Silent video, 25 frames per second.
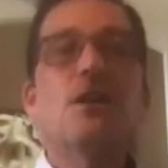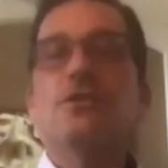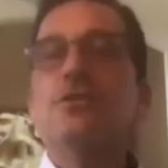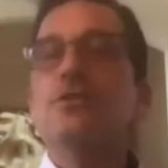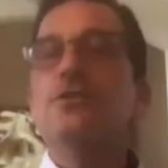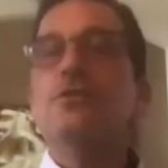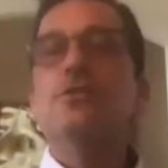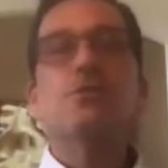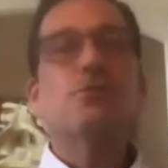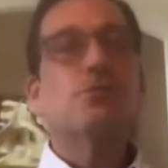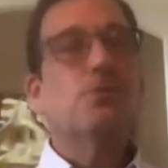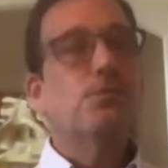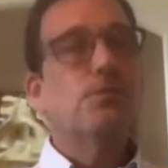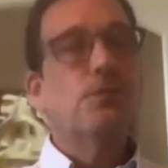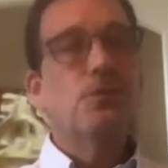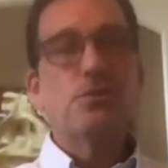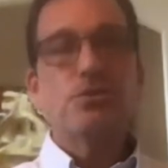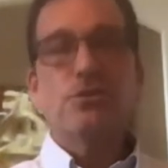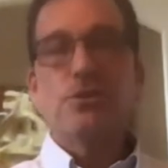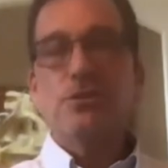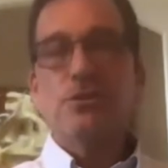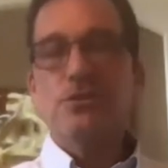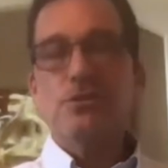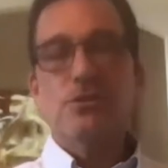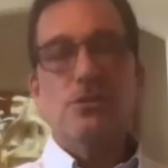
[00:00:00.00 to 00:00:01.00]
Your
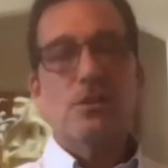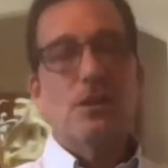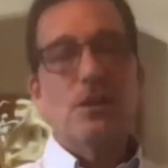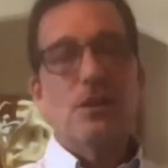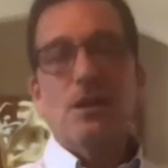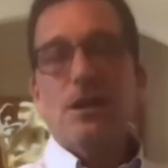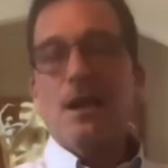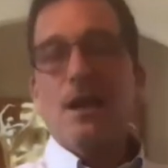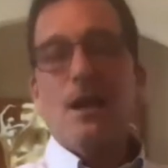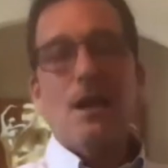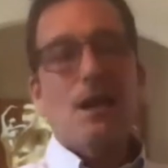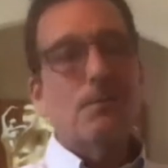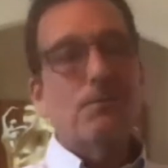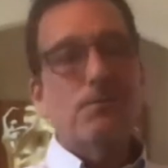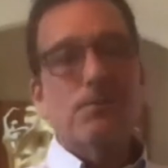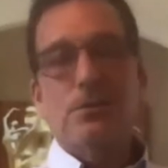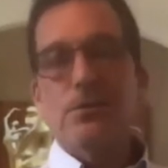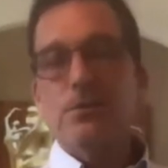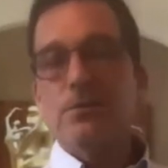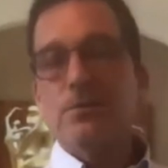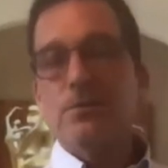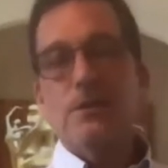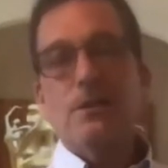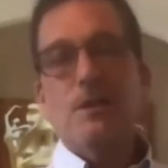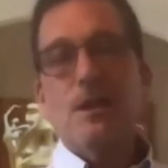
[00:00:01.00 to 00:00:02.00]
distributions,
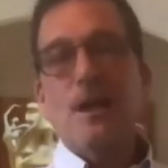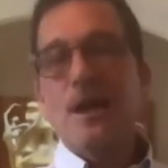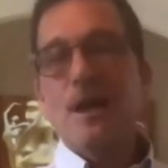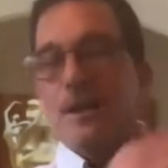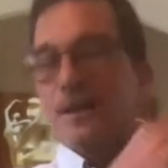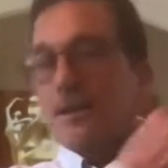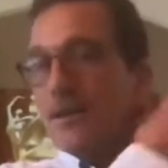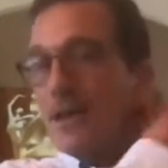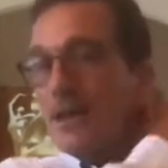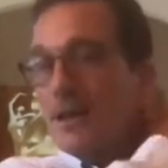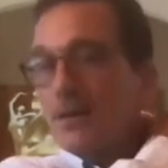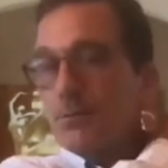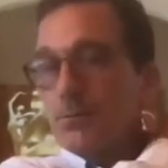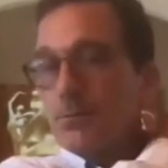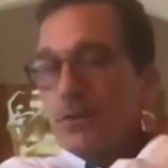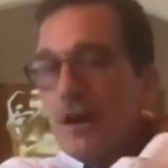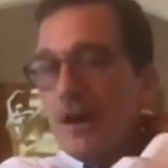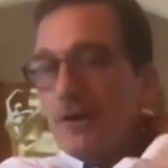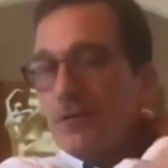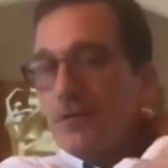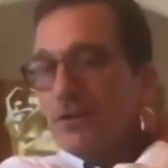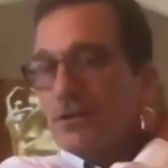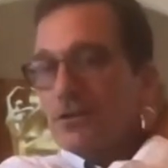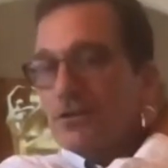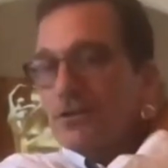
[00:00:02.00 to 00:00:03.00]
Absolutely not. The
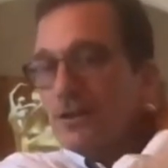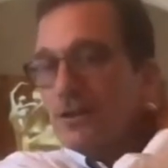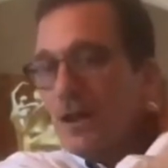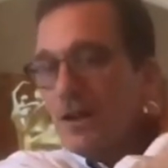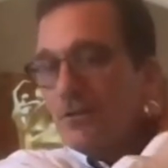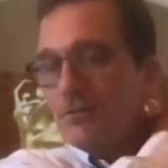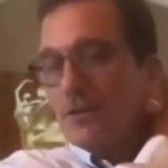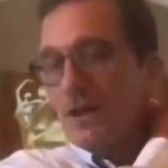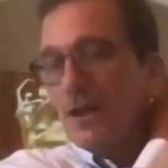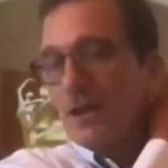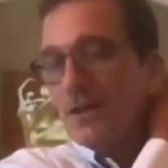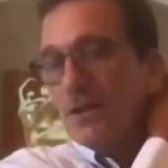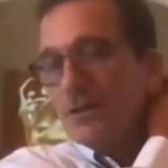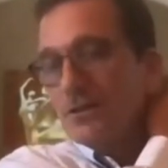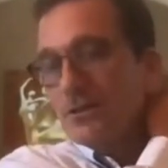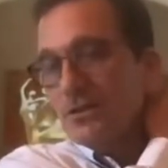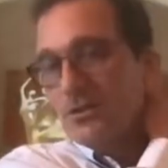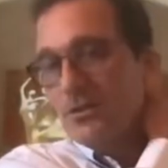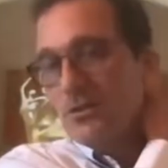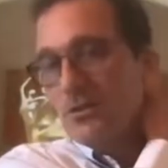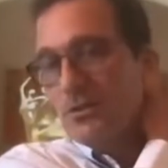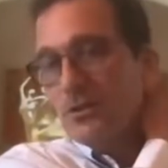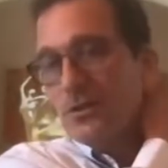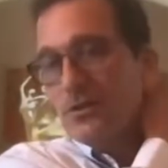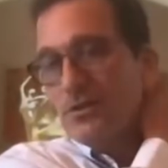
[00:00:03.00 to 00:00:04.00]
profits have nothing to
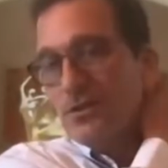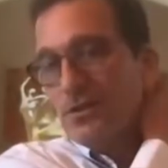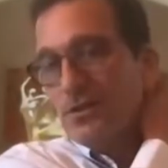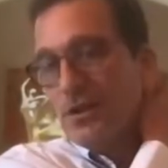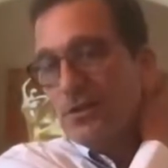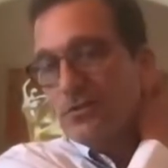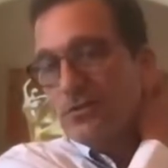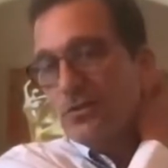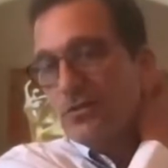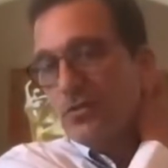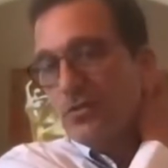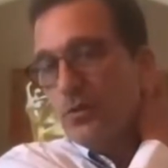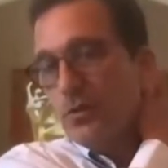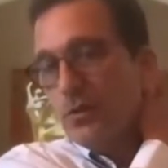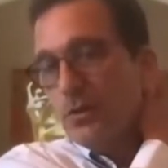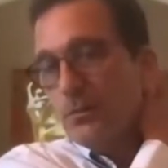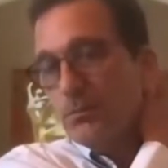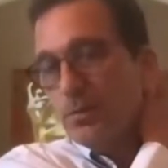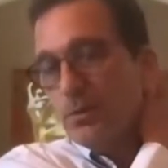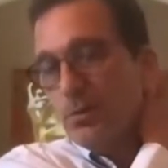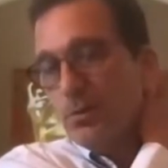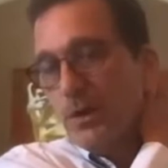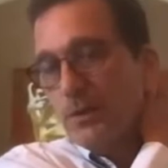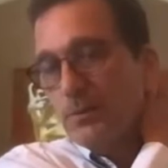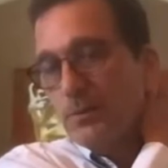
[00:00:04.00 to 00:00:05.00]
do with it. This has to do with
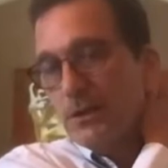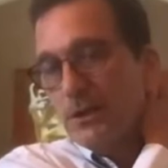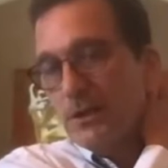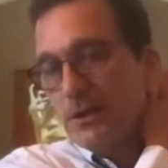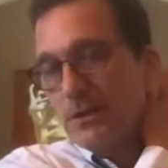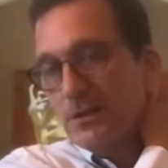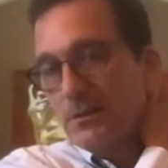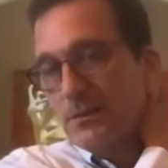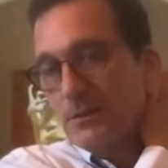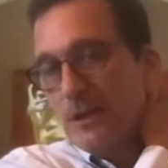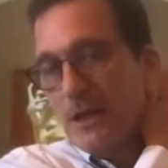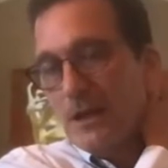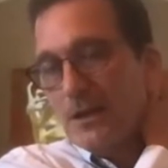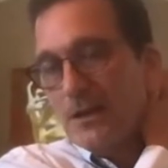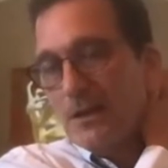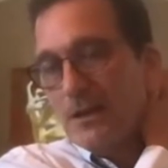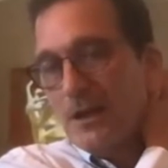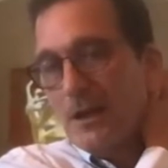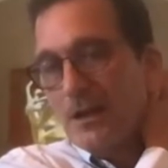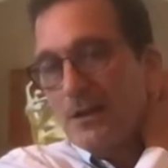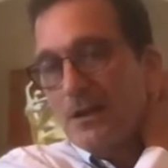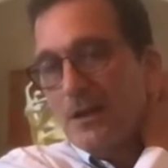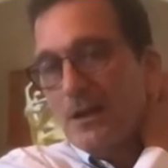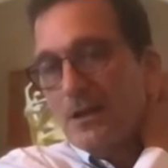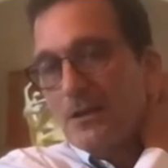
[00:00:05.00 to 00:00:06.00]
employment income, not
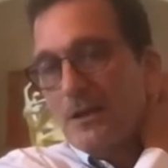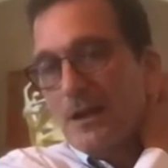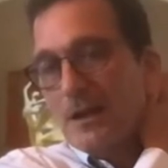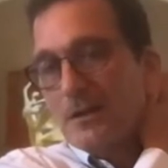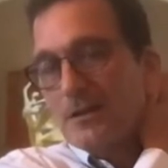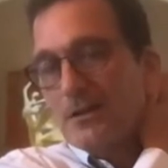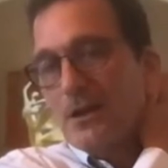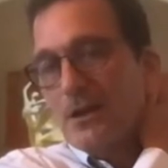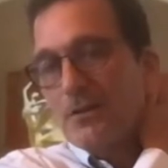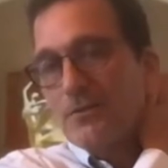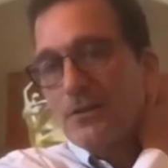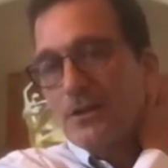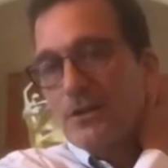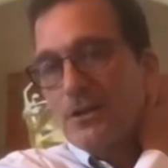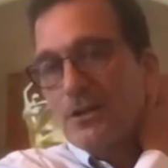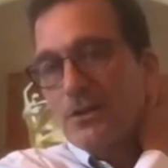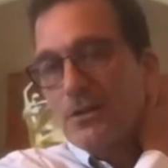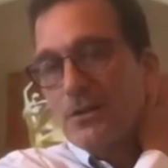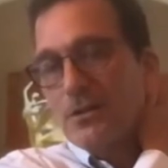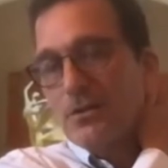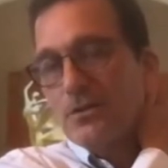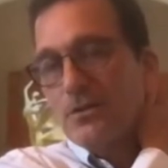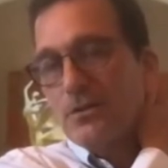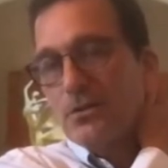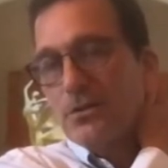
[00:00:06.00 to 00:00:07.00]
not not covering
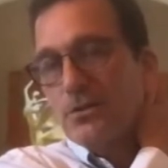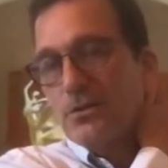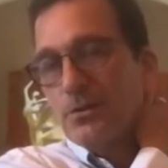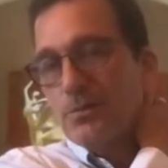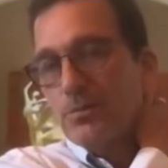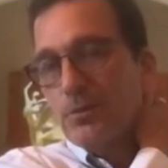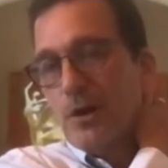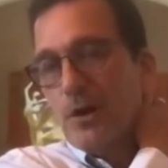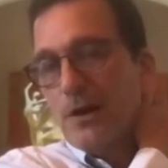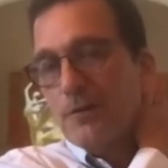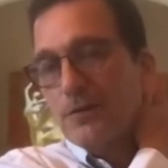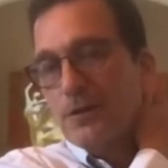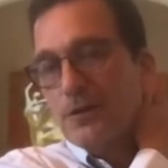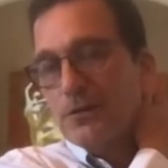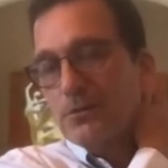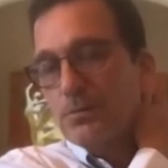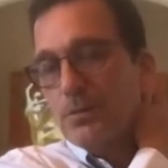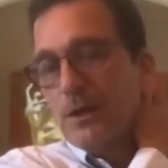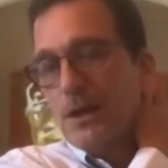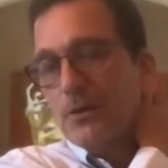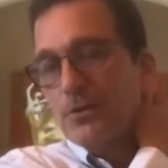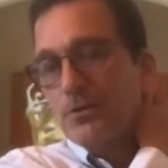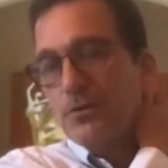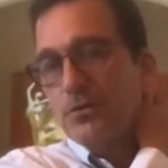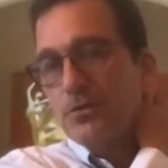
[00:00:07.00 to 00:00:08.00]
your your, your profits,
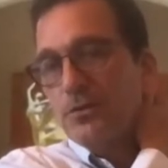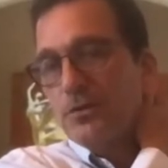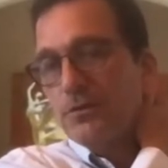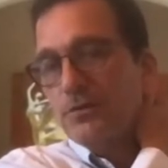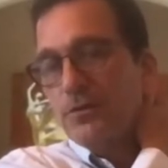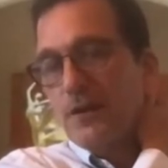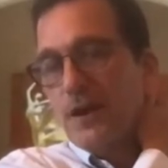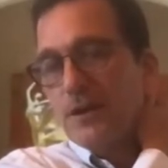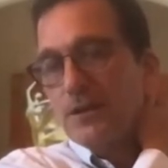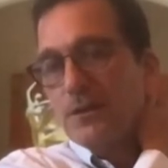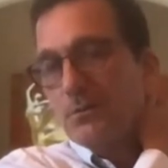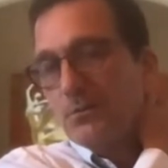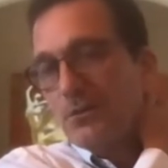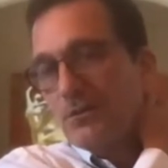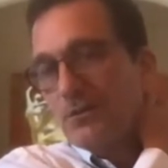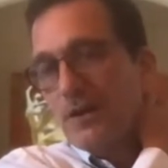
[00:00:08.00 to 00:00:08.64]
how you define them.